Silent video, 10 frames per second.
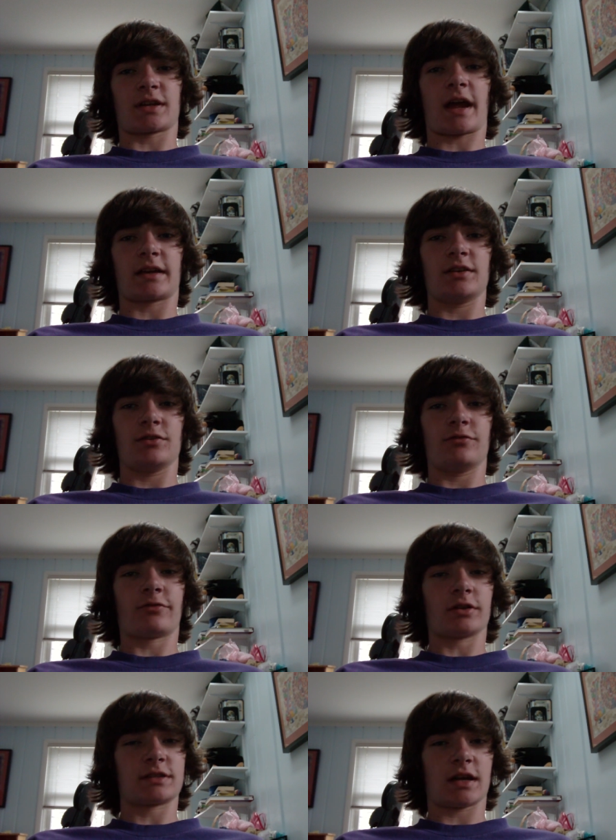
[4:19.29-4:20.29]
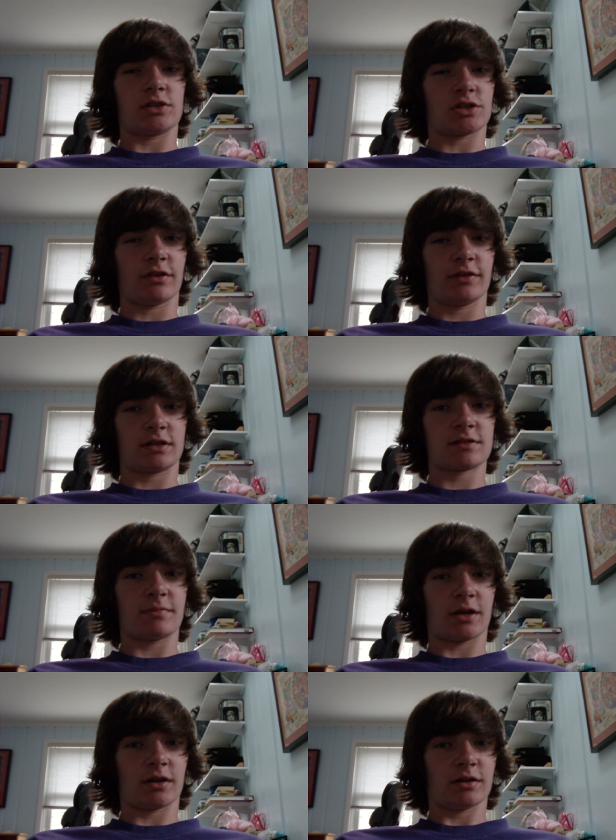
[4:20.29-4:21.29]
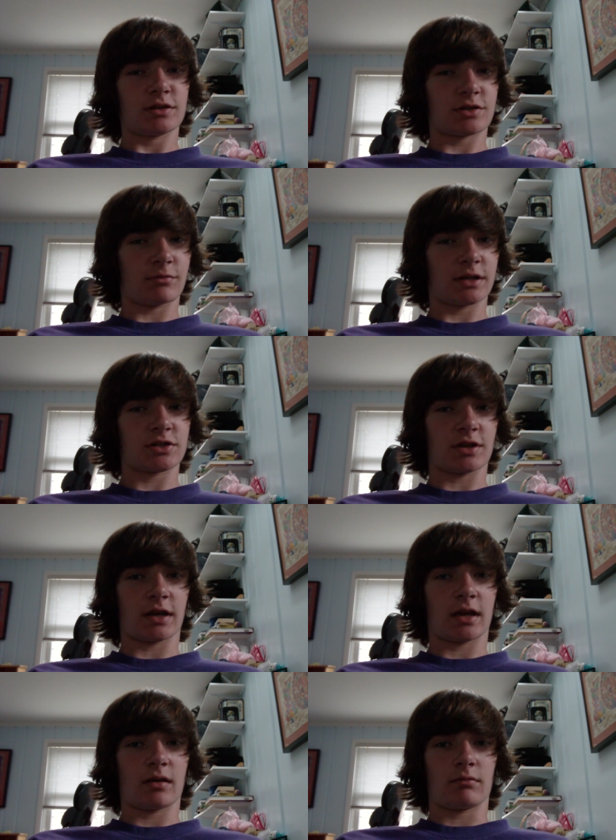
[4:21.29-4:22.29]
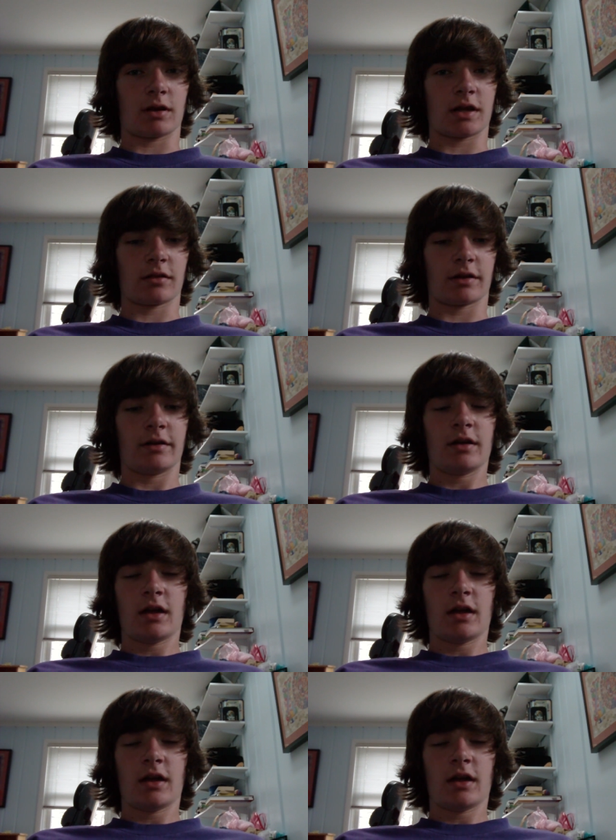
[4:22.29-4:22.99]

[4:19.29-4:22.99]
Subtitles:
Like, I can do frontside shove-its better switch than I can regular.